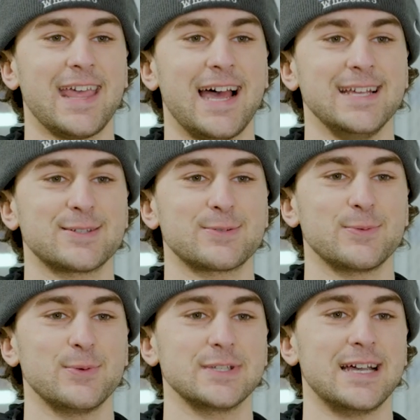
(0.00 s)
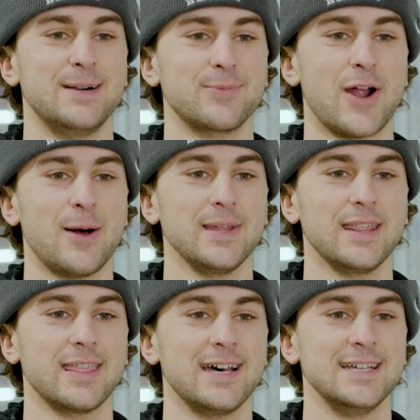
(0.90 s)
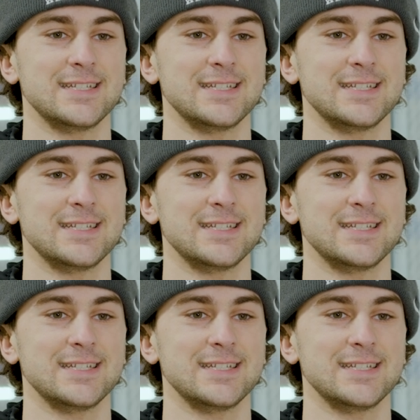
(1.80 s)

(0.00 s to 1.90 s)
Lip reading: the ice was probably the